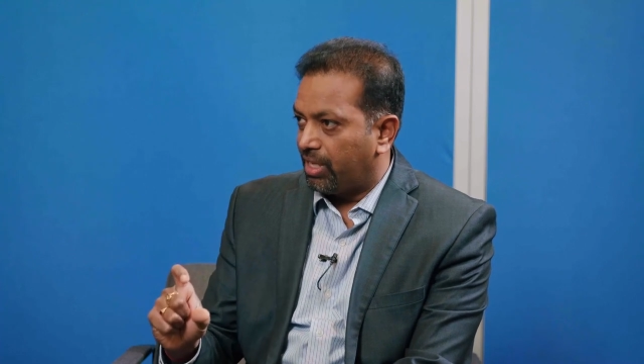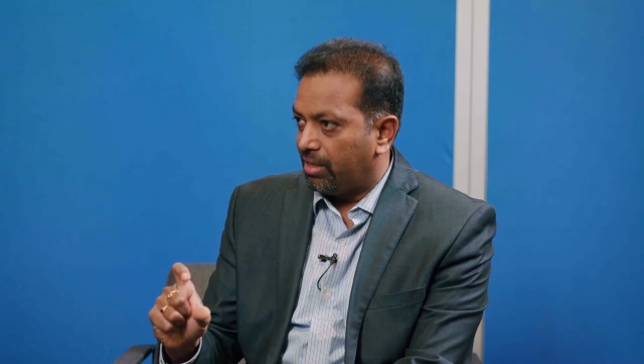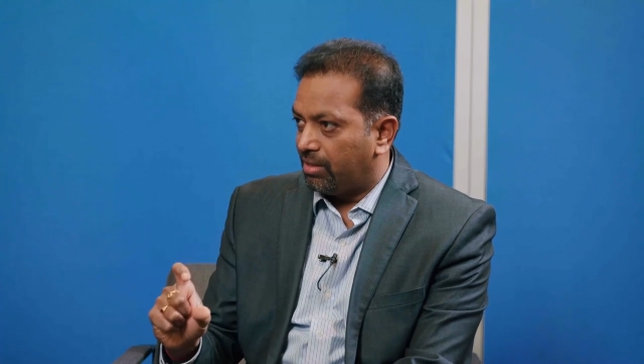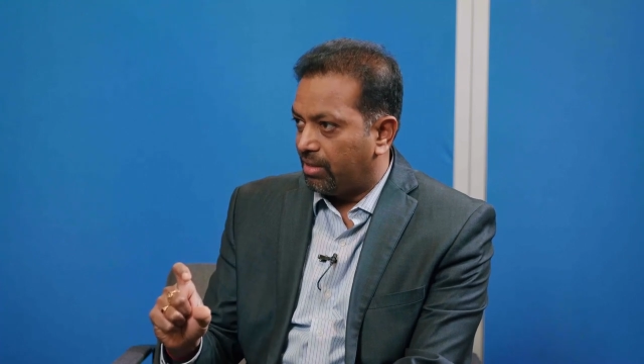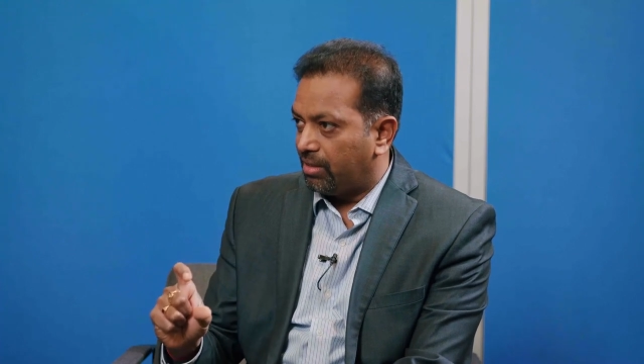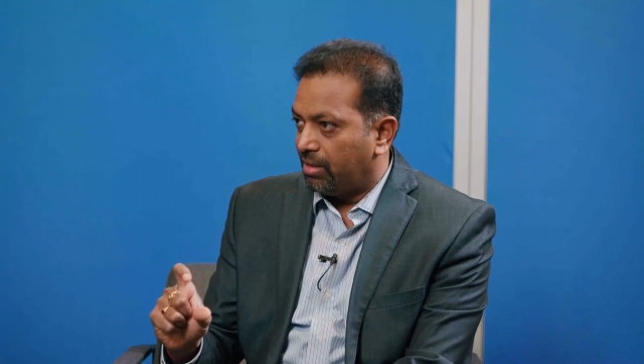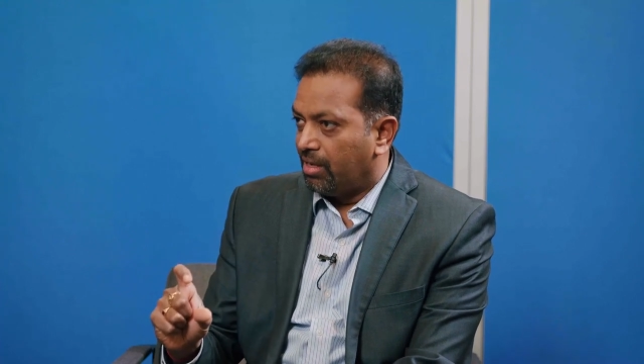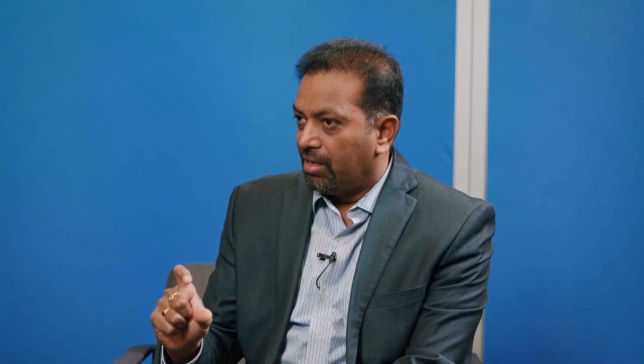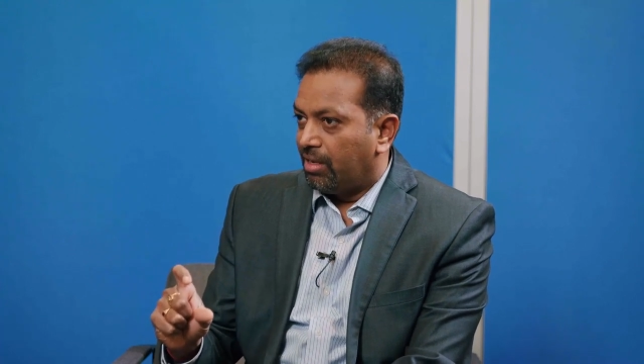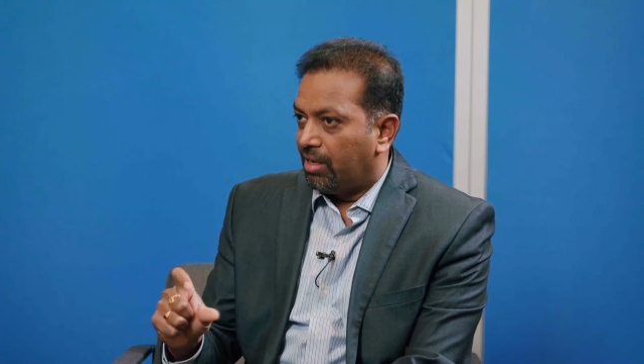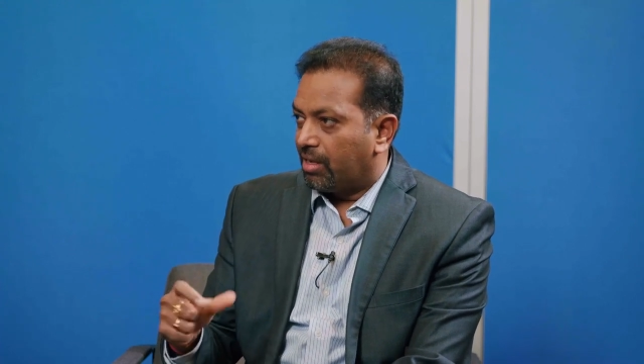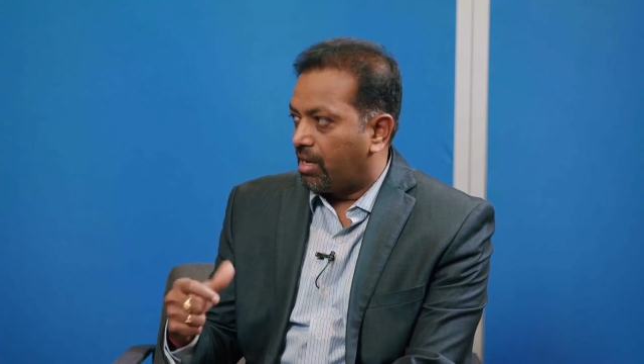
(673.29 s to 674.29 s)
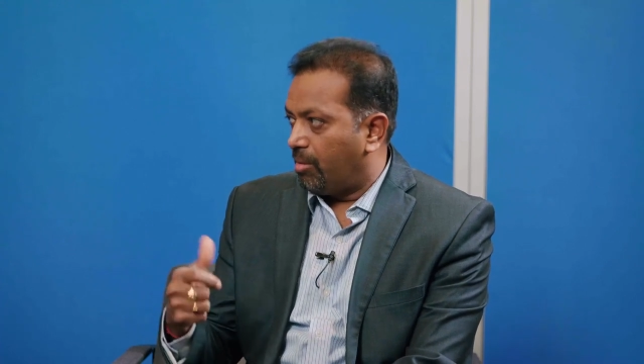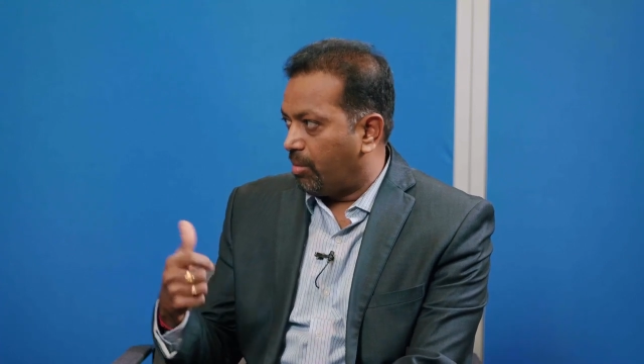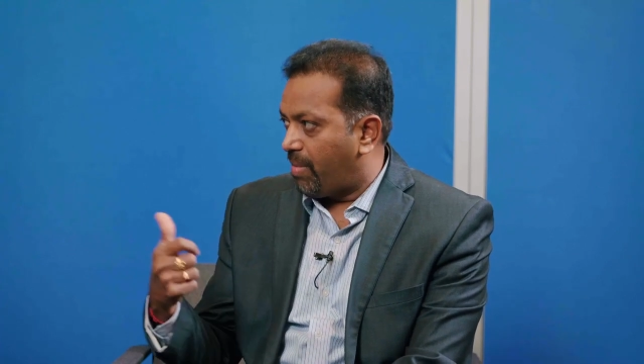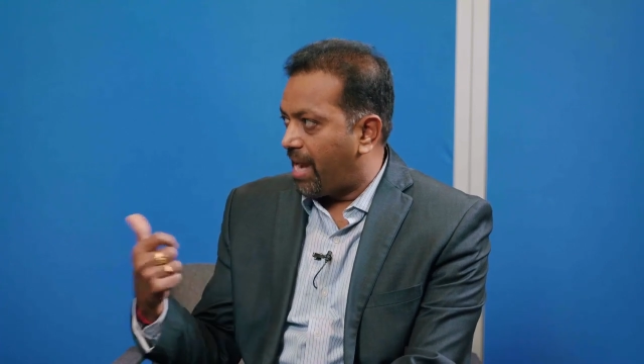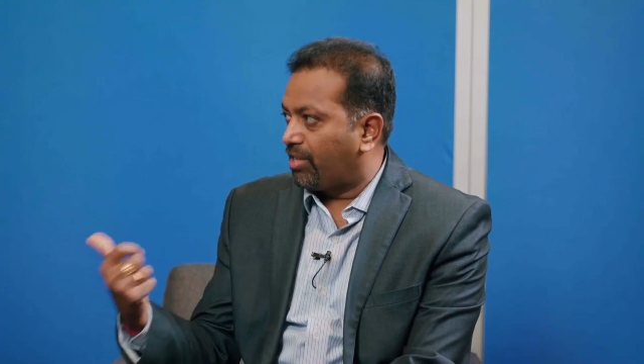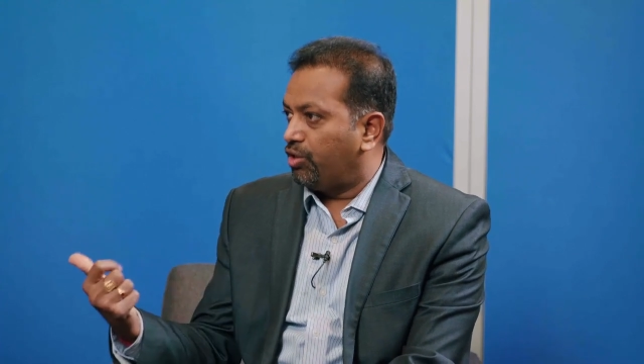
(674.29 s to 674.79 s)
cases? Uh, coming
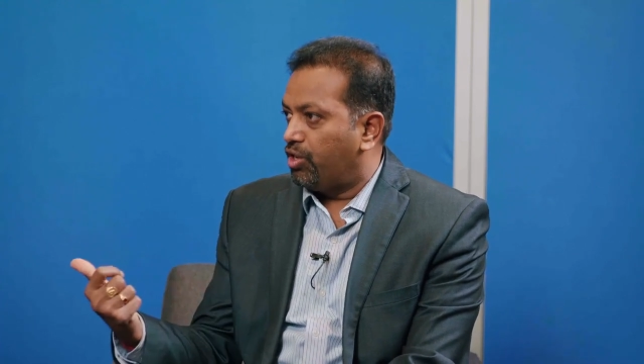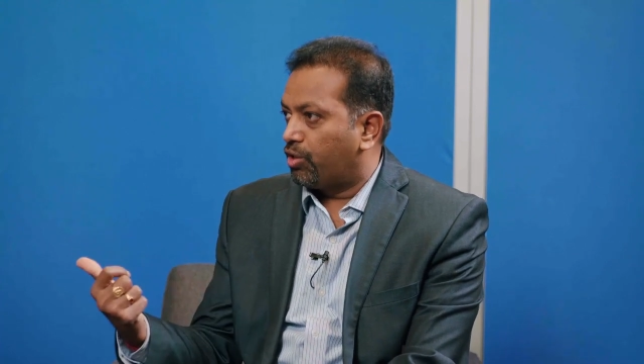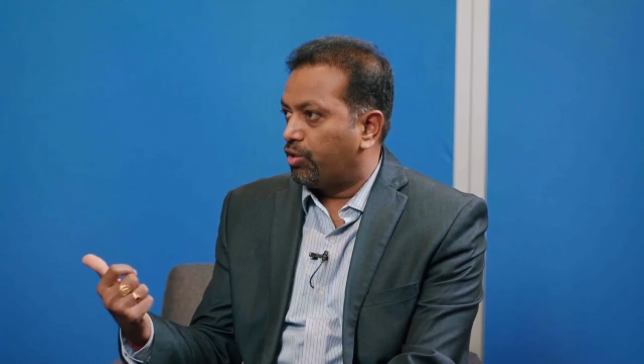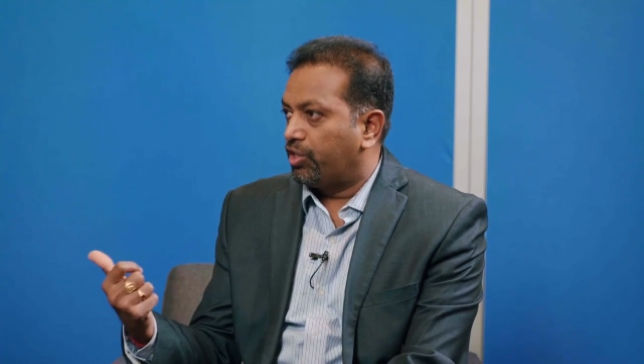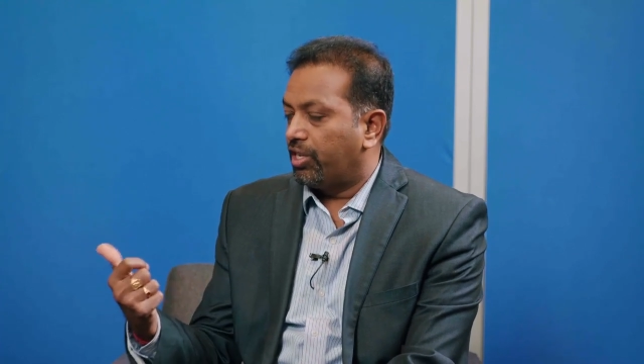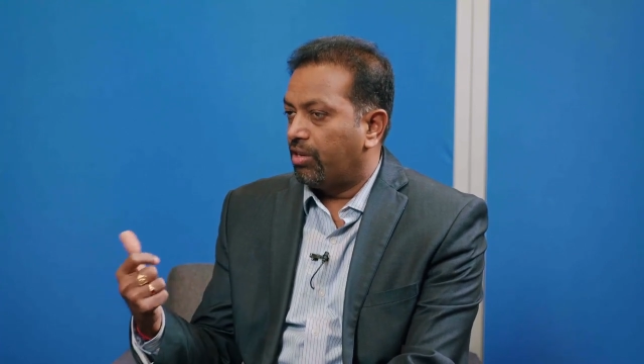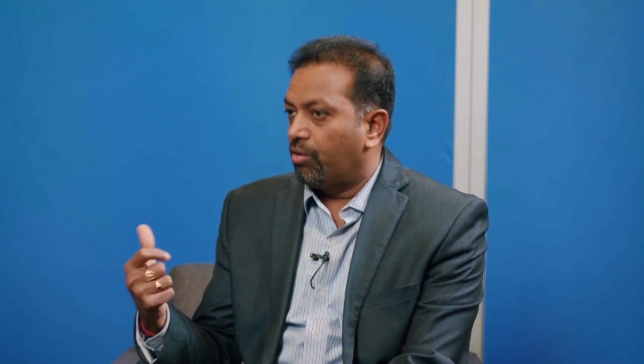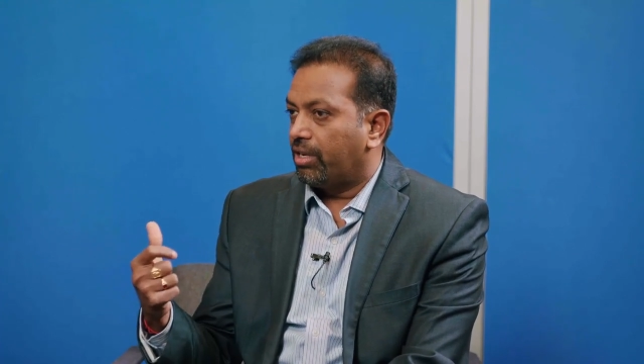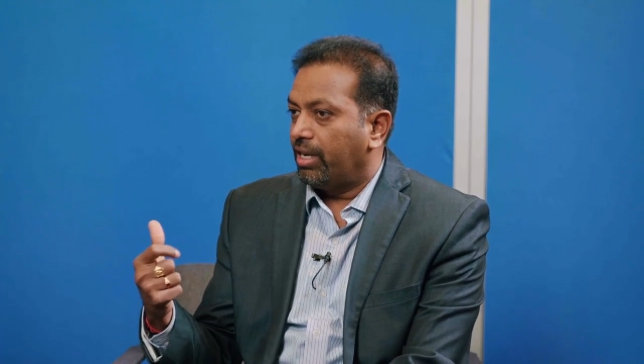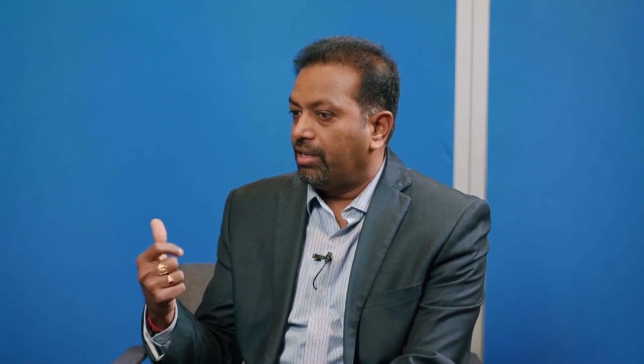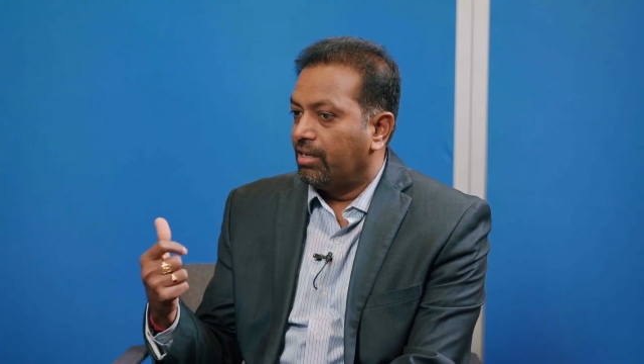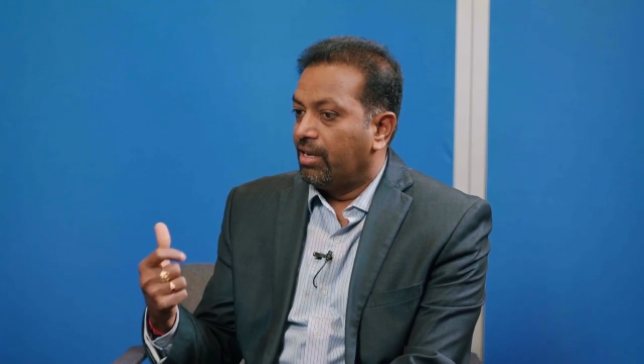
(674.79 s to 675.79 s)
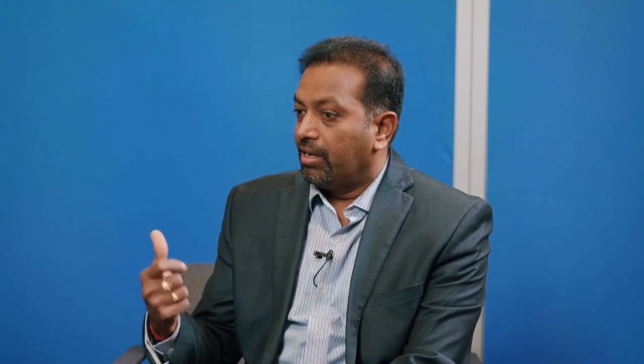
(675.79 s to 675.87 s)
back to your question, okay,